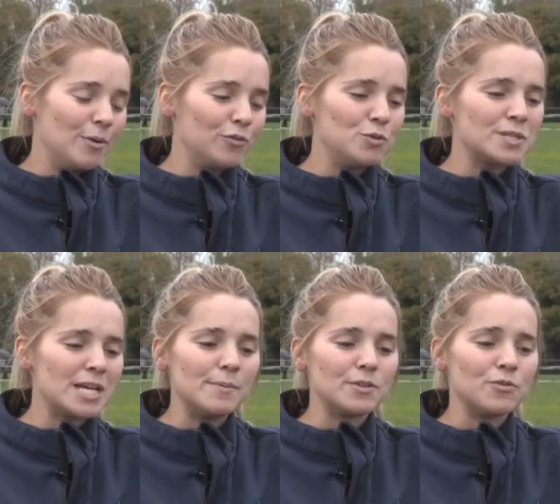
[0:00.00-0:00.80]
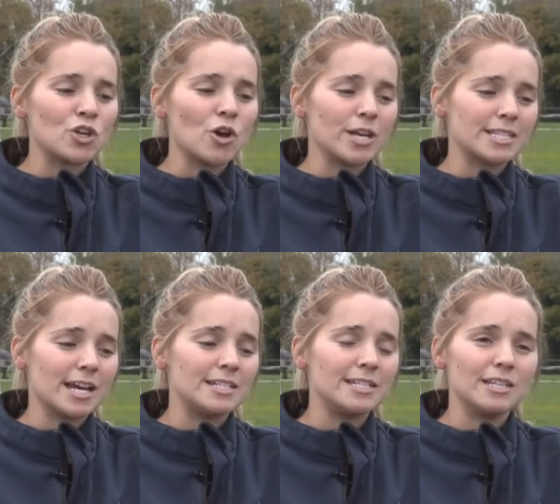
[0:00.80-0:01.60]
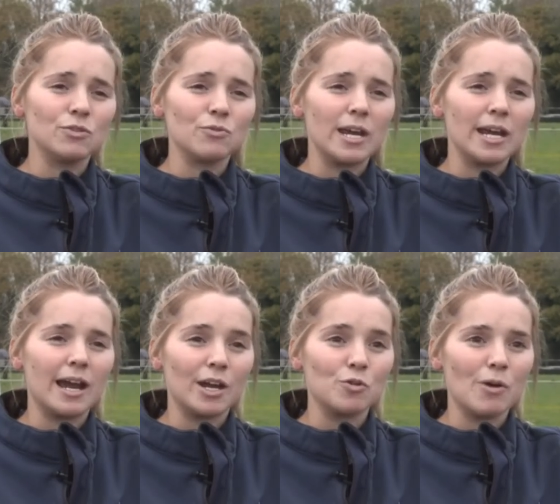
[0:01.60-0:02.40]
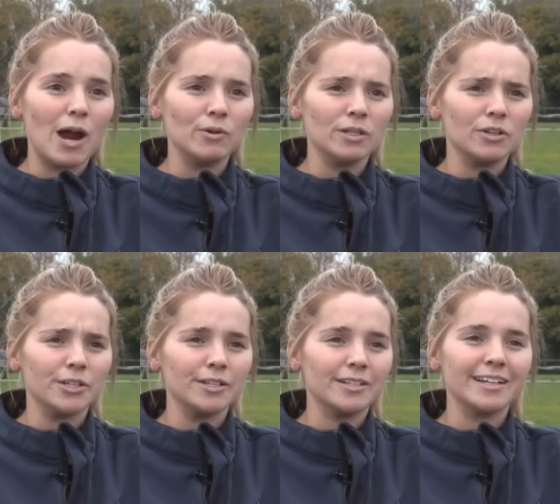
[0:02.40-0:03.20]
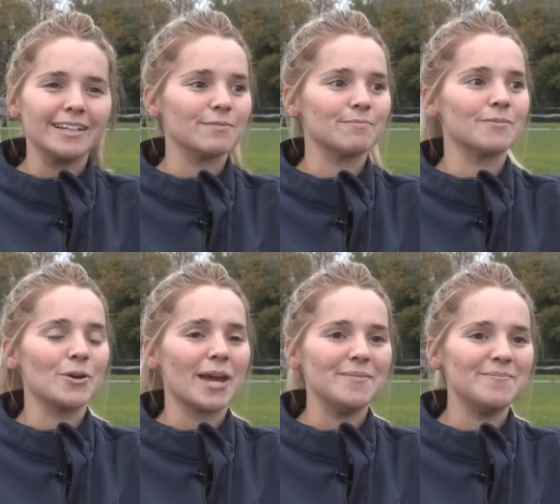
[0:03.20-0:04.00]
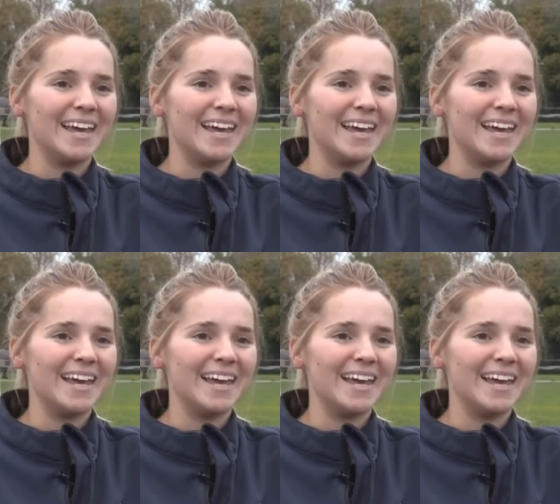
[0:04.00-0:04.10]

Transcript: few times if he's got excited in the ring, I growl at oi, and he's okay.